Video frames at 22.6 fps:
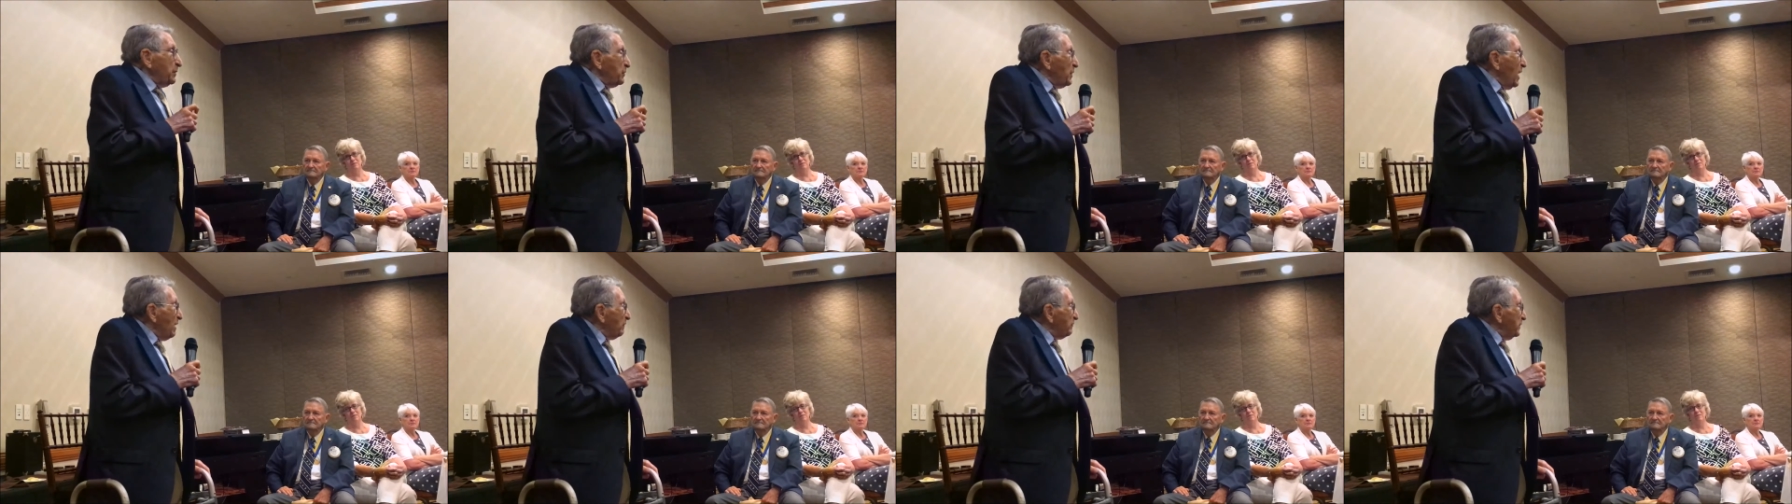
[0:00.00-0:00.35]

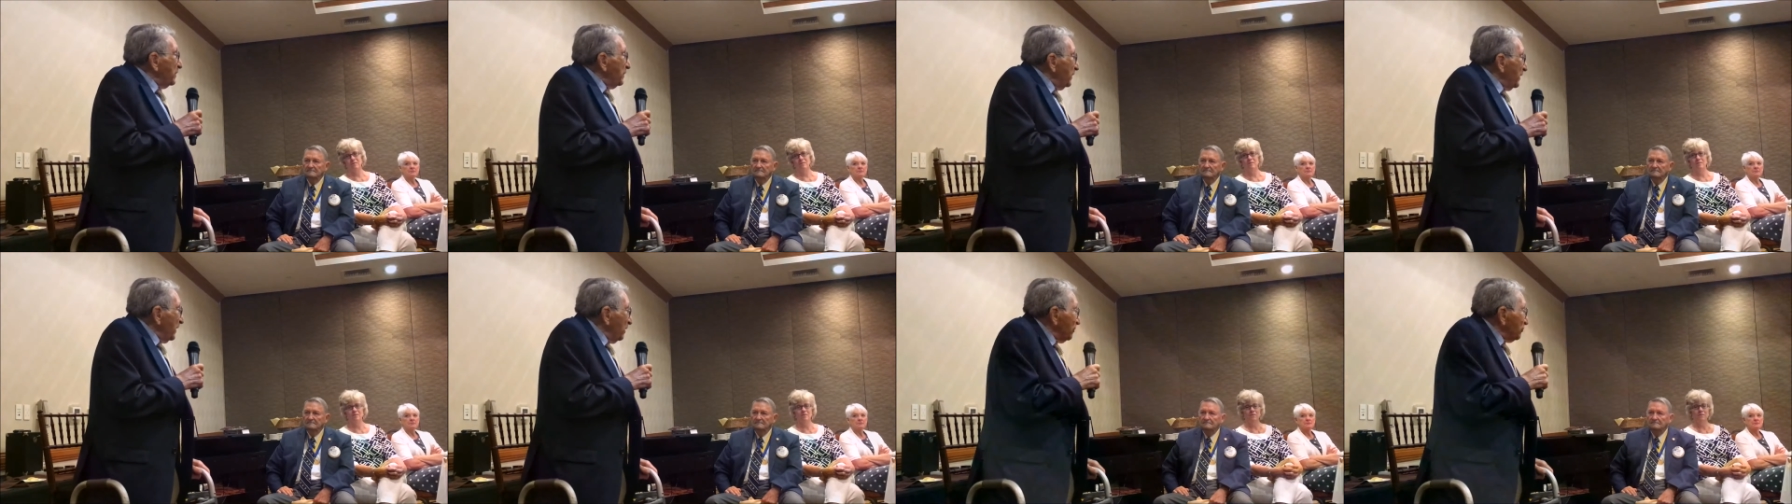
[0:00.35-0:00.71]
You have
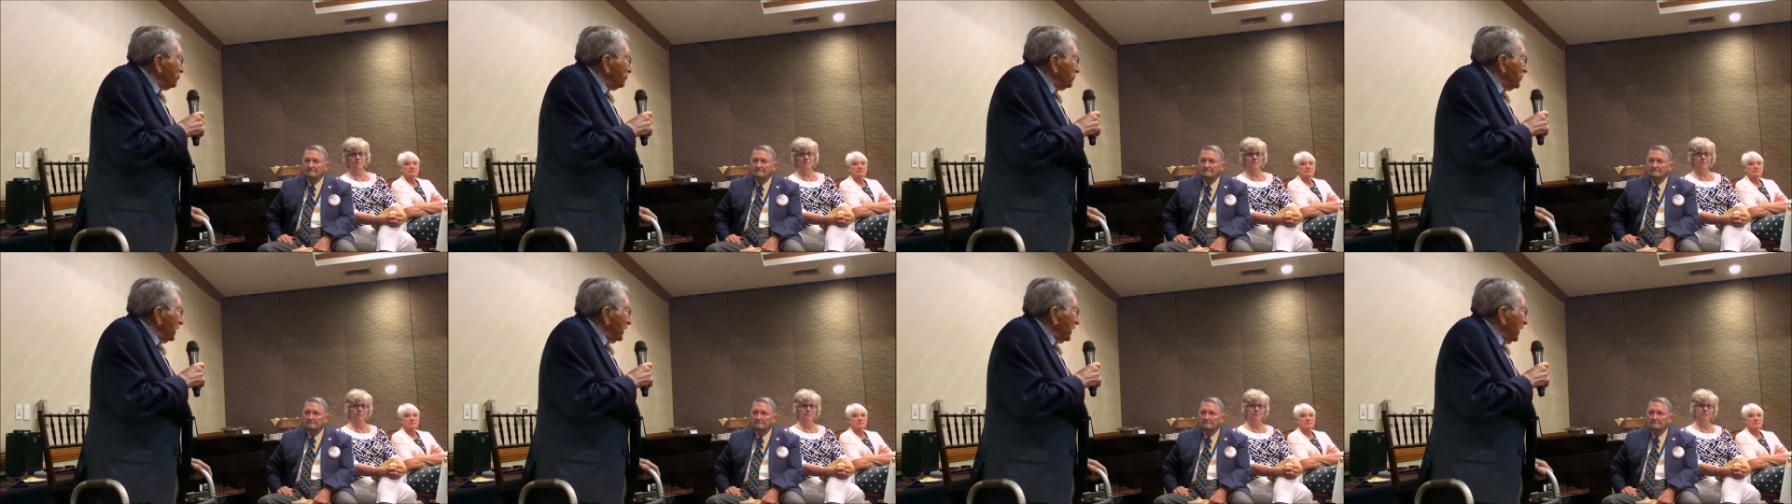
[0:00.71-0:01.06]
anything else
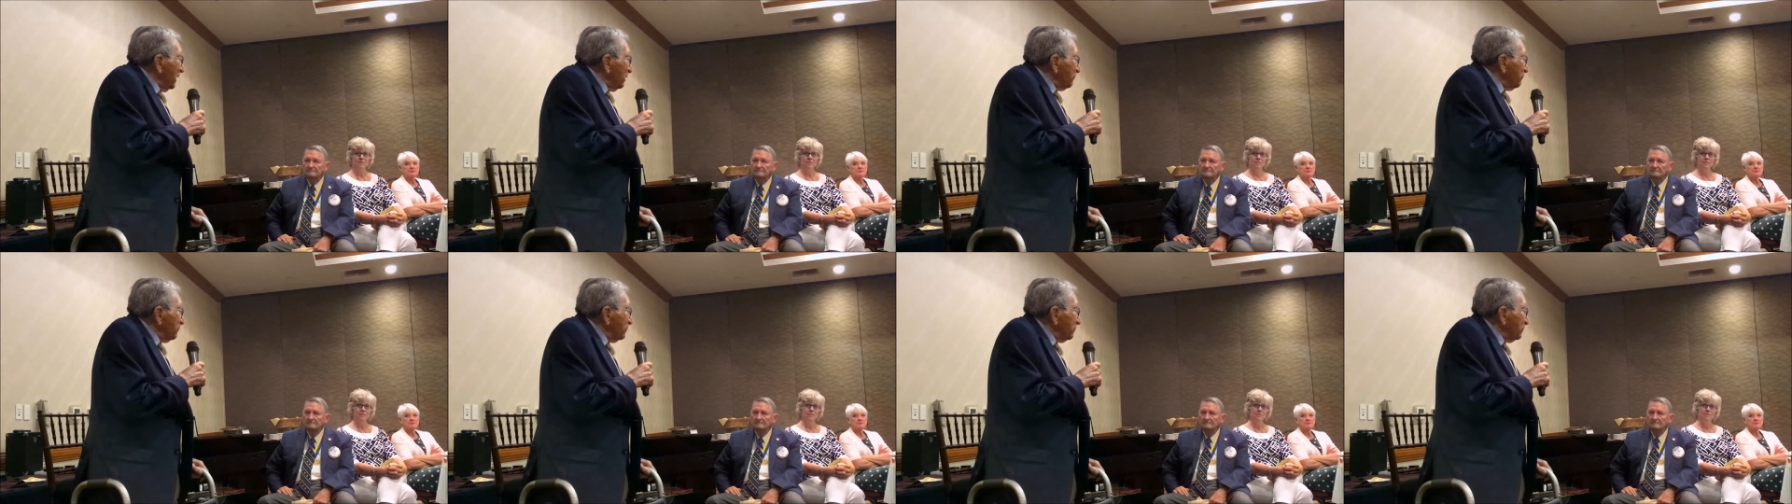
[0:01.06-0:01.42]
that
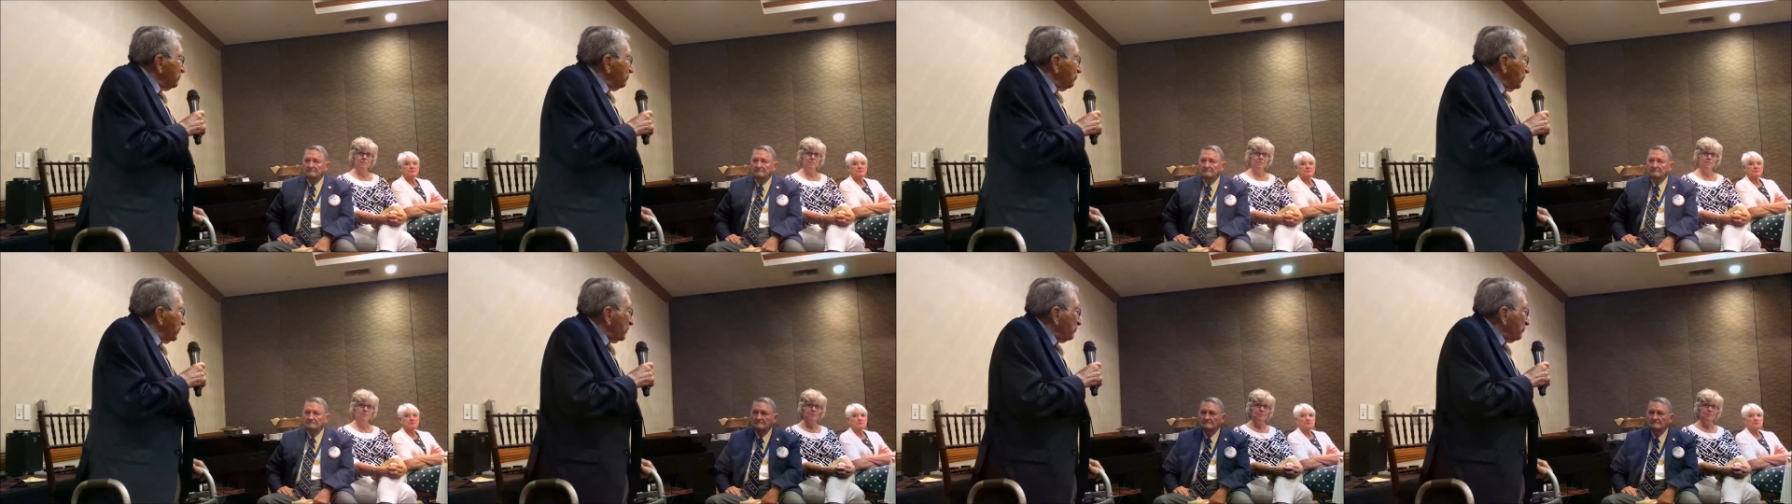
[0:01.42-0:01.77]
I
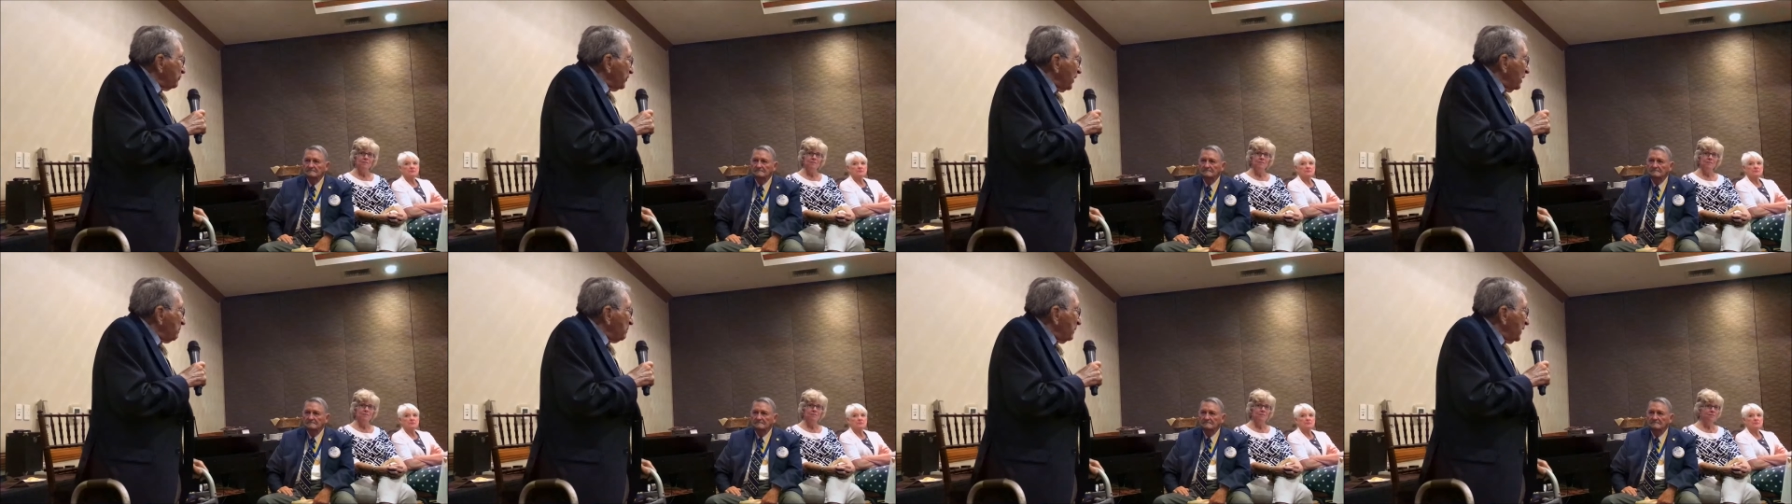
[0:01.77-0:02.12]
want
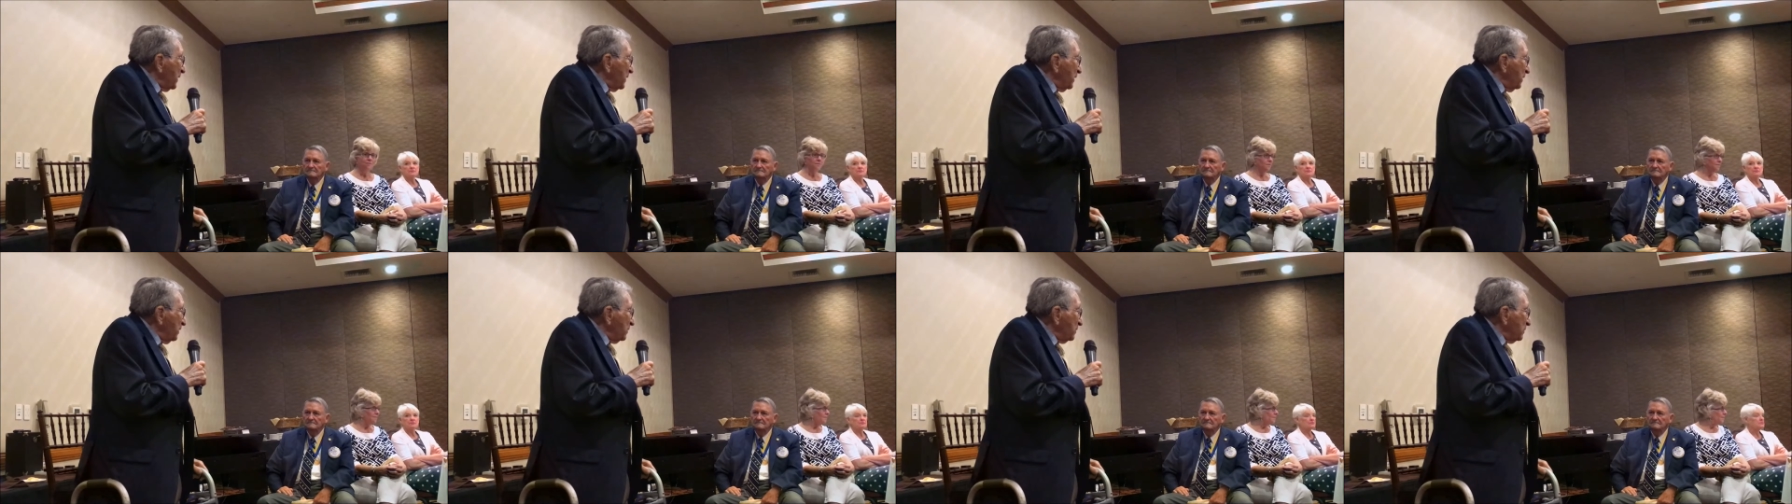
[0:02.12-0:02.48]
to say,
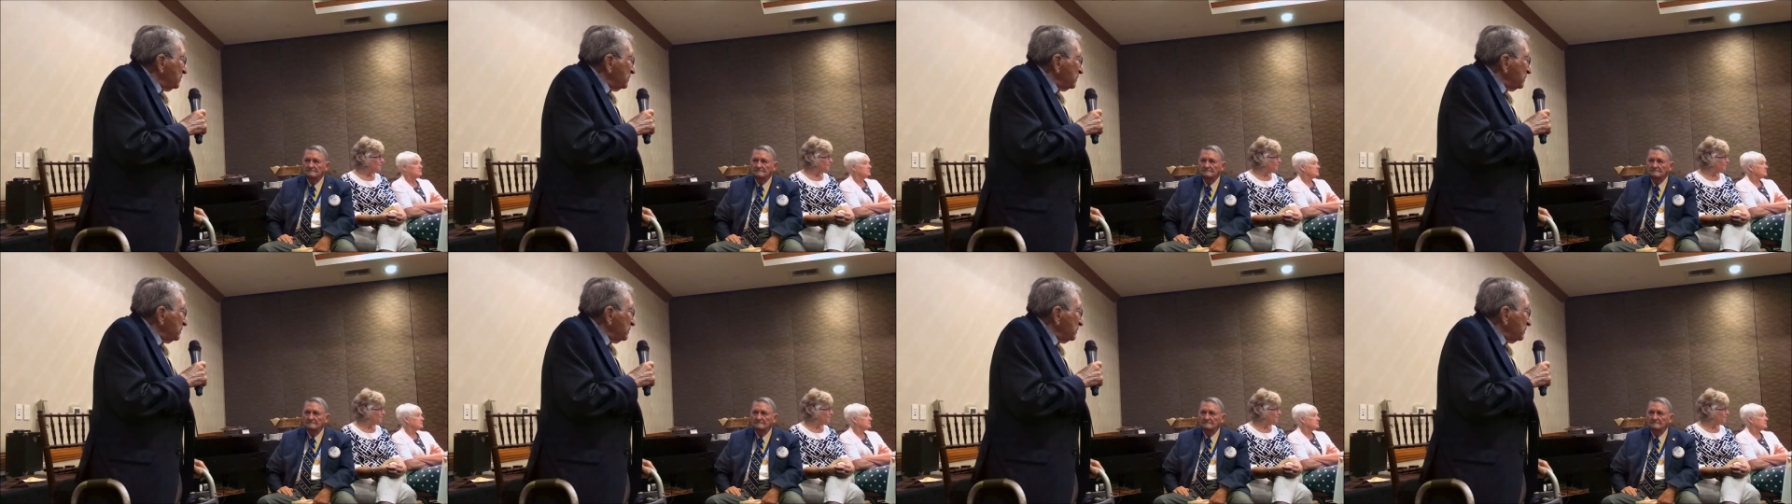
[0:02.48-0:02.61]
Betty?